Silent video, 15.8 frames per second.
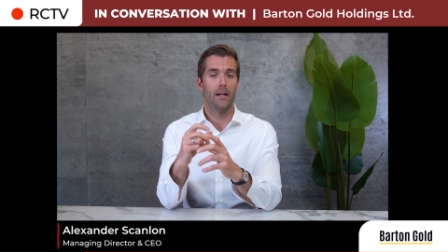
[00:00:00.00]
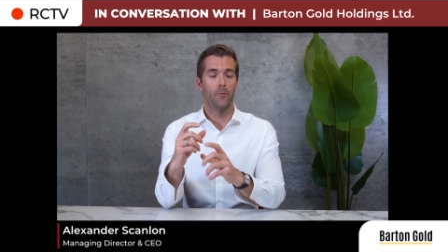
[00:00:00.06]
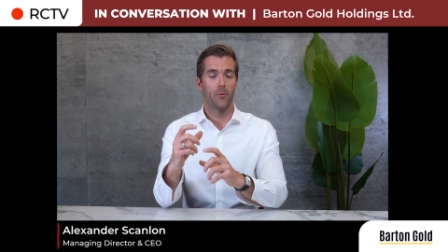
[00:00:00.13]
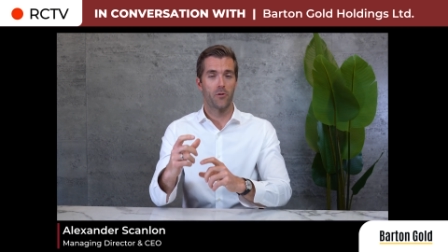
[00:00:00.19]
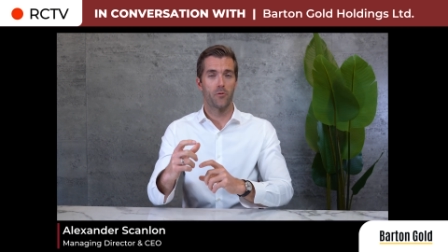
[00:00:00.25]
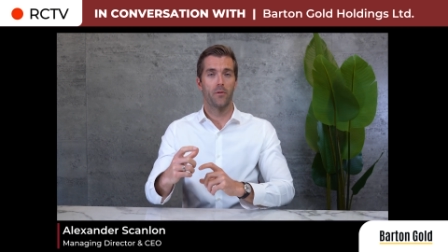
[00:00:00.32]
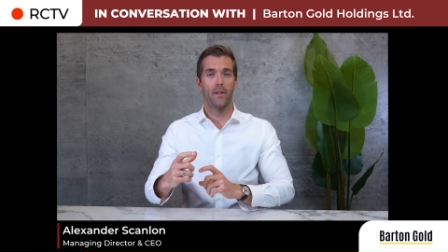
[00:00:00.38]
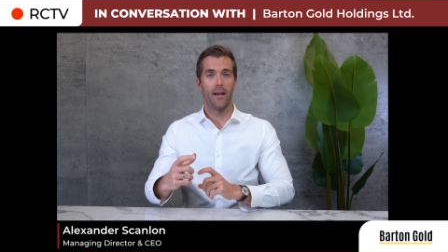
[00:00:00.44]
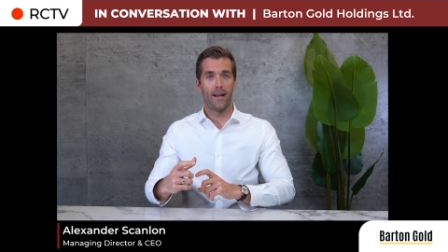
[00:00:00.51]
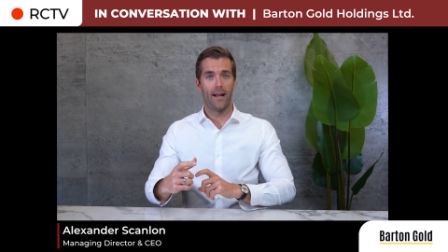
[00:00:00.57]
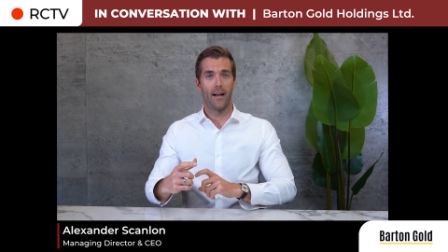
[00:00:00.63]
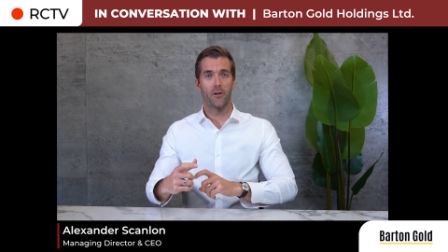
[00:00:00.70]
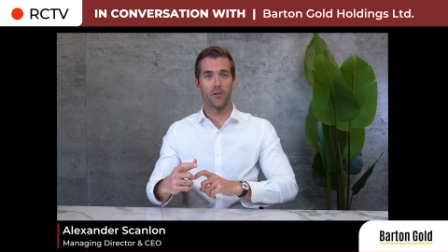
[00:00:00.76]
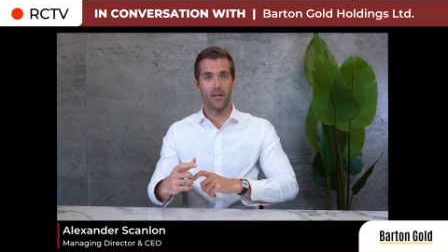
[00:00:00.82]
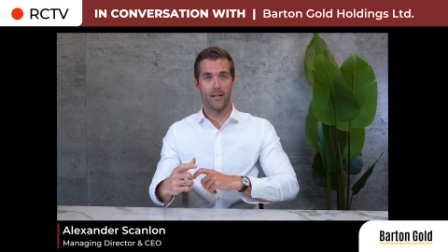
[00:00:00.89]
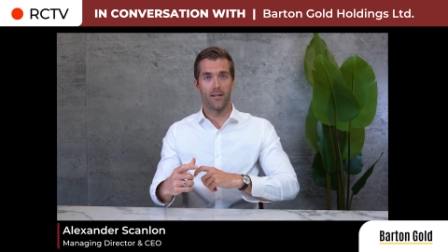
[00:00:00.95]
which would then
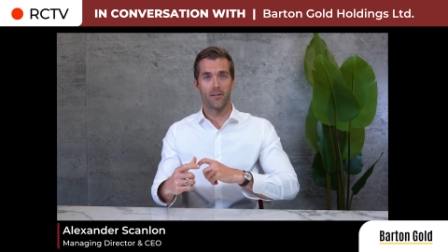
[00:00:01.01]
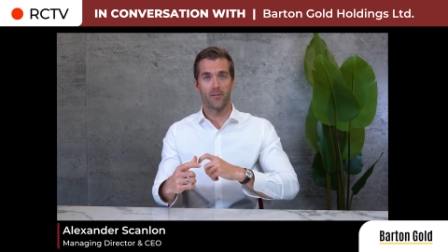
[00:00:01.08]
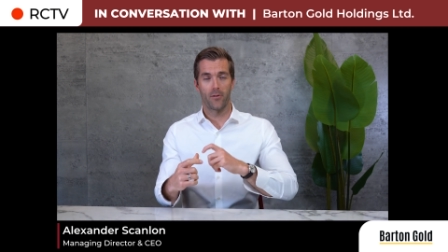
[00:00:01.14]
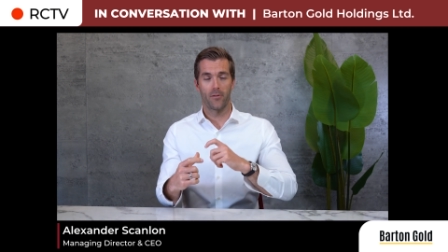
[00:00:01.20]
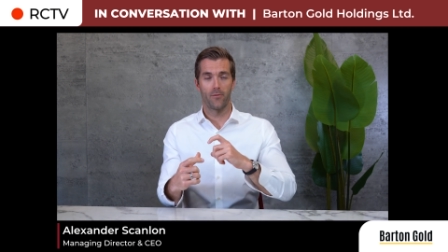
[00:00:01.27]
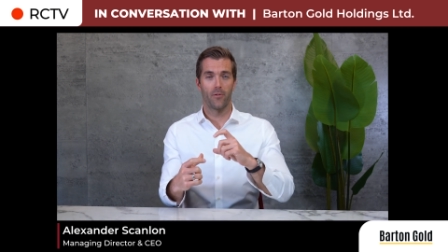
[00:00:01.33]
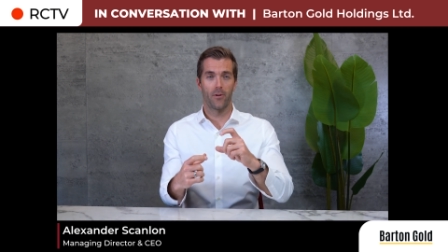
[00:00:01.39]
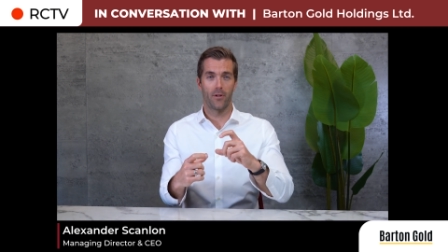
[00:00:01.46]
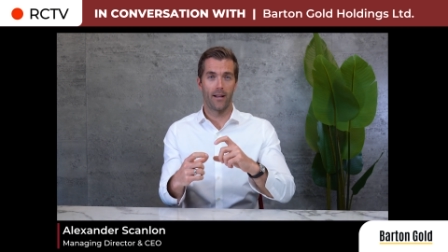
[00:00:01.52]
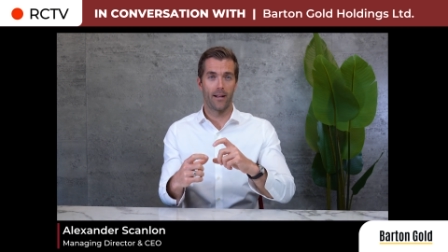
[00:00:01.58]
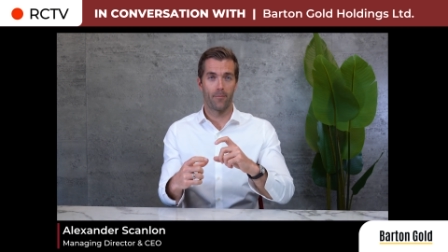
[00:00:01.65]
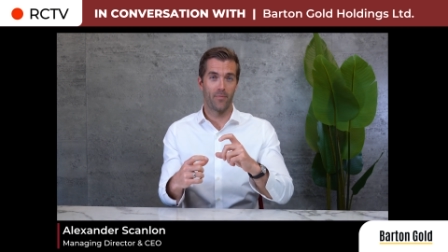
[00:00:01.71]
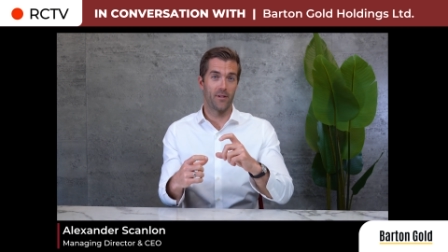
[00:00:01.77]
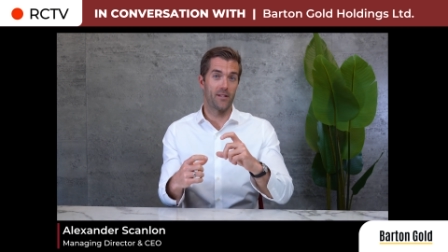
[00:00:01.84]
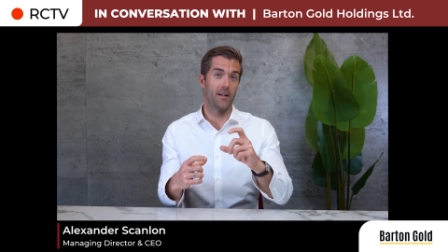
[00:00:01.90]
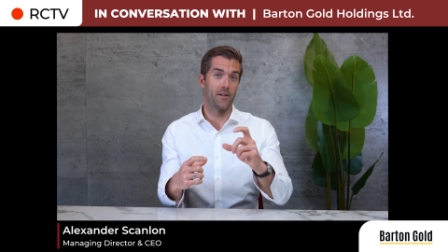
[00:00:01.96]
actually sort of look
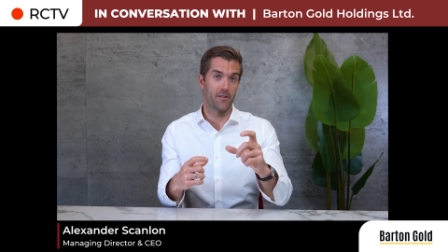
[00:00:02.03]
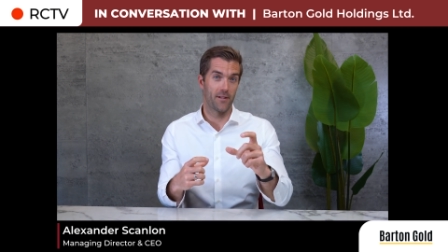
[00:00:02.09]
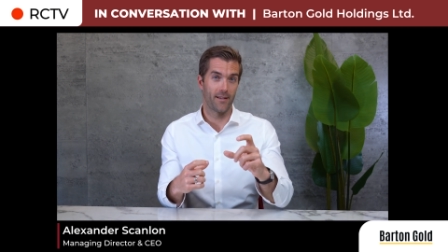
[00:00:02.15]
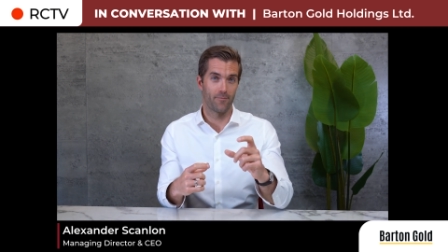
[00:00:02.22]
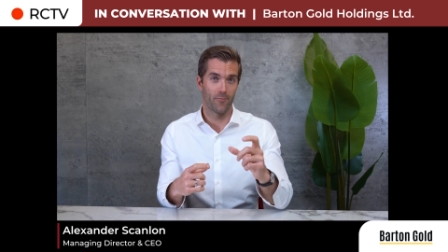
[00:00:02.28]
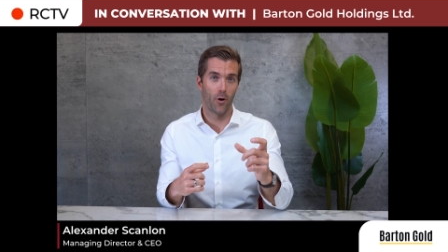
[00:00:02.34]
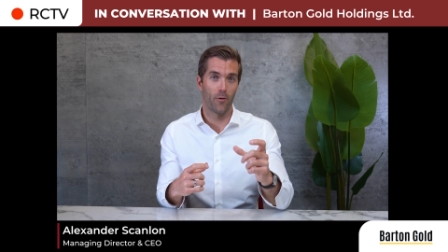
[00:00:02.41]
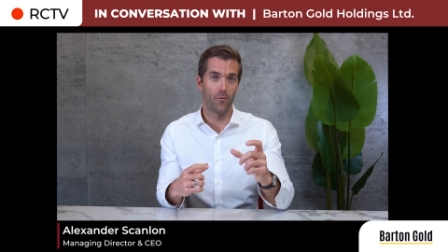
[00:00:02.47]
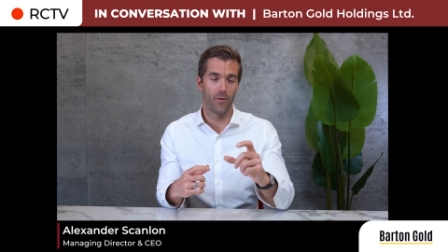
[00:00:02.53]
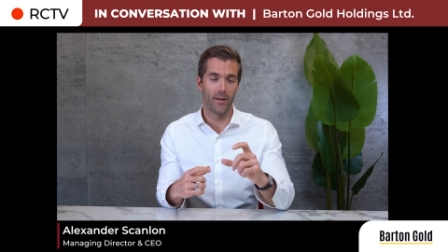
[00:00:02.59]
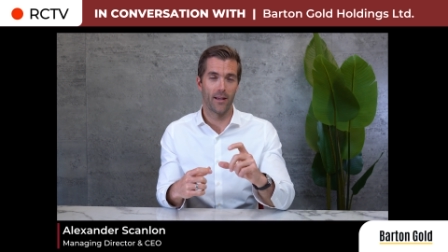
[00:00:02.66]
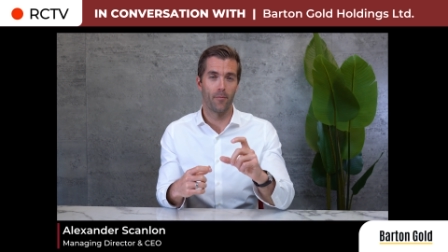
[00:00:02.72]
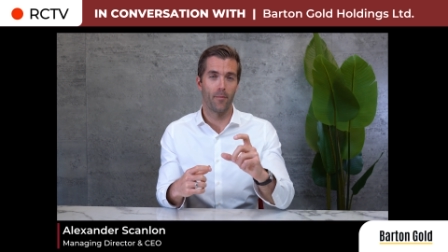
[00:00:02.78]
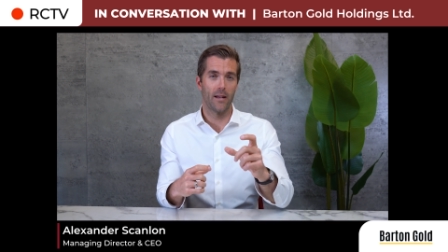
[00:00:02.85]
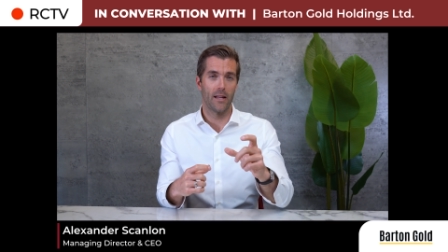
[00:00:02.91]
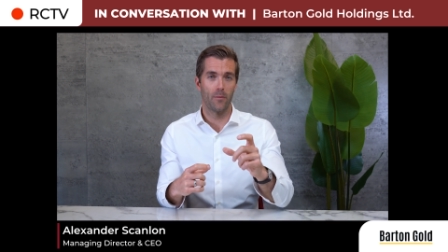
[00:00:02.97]
like potentially, hopefully,
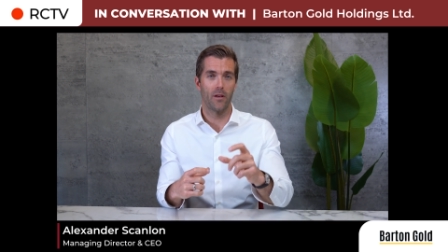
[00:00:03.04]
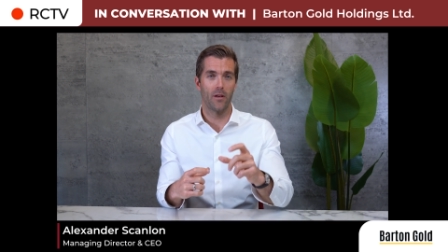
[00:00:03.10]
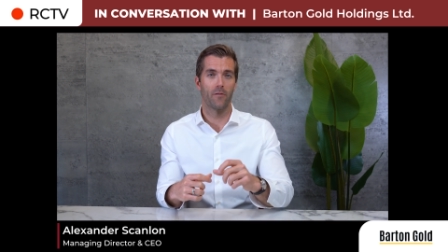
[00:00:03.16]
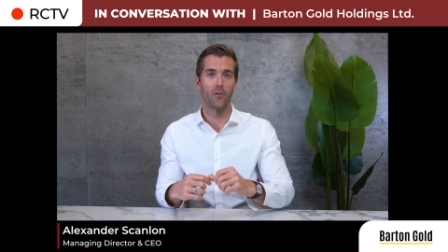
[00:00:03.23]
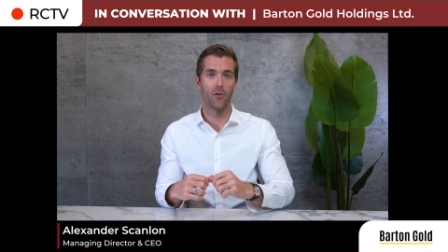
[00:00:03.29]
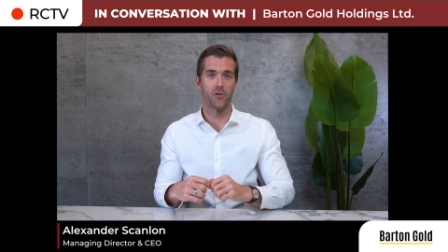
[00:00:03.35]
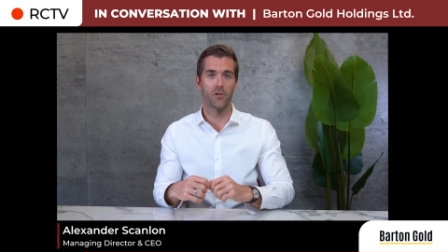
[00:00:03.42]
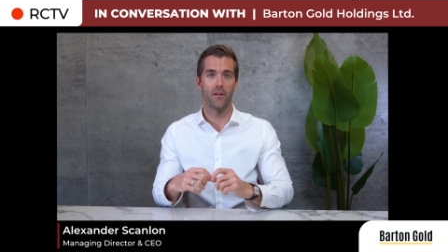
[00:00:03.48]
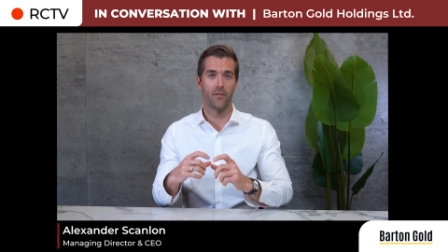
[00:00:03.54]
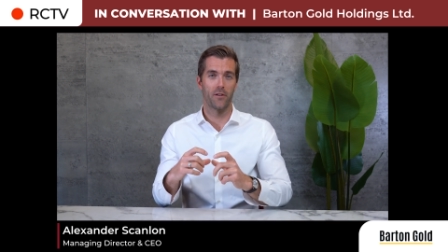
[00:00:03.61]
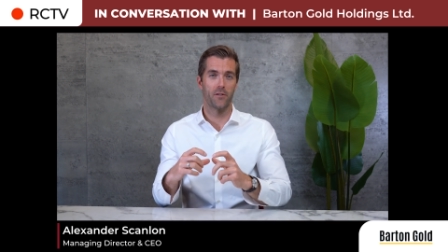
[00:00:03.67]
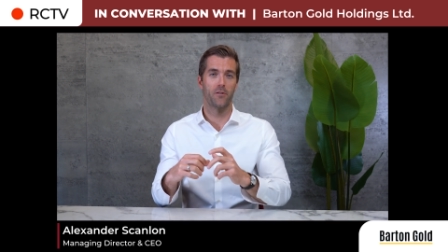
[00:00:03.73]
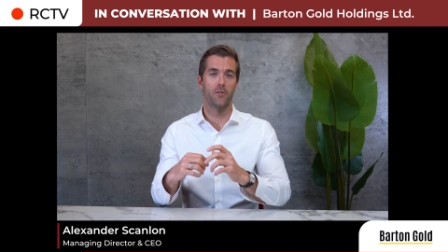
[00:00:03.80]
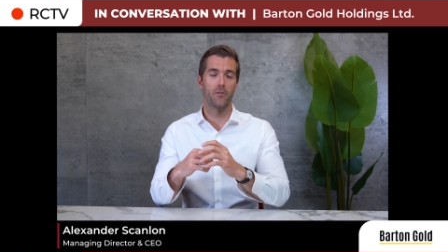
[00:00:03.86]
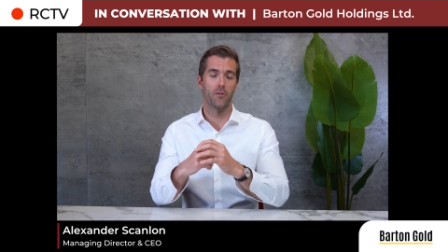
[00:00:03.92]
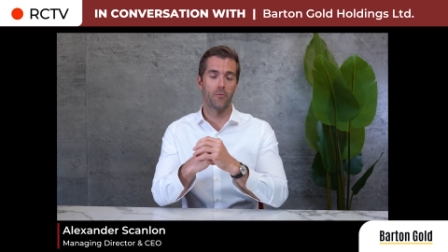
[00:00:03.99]
a mini-me version of the
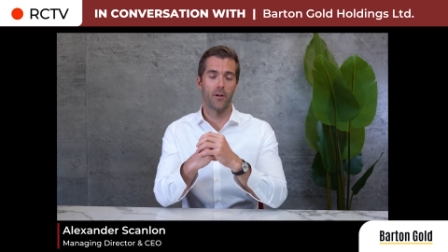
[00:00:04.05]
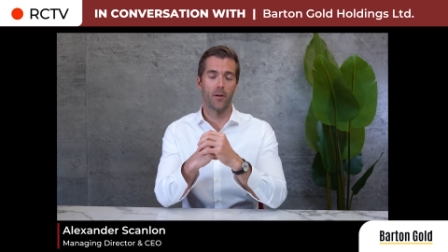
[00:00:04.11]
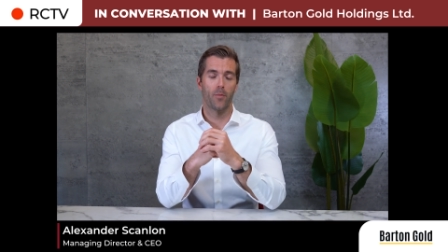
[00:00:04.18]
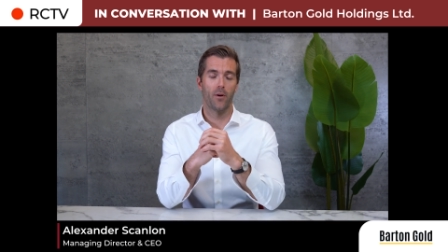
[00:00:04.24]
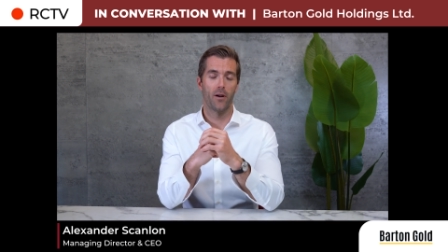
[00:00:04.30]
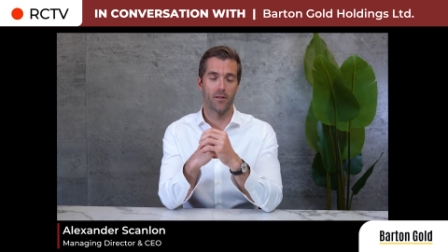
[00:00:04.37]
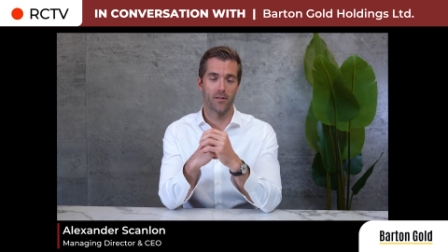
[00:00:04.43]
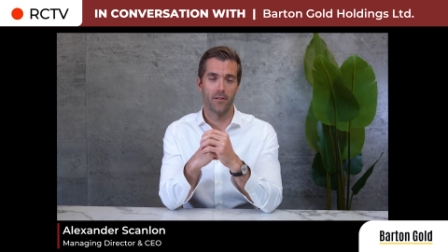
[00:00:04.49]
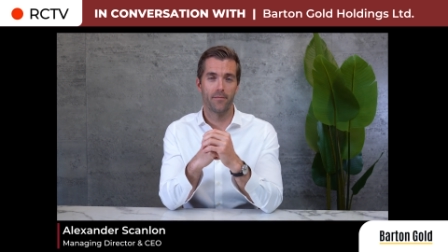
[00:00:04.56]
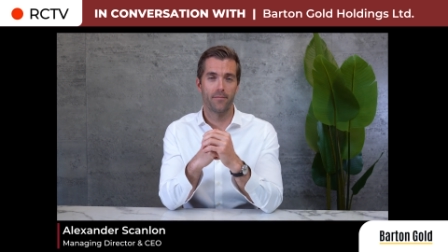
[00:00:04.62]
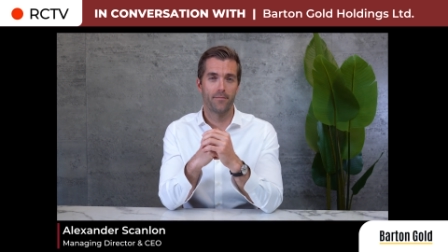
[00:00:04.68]
223 deposit.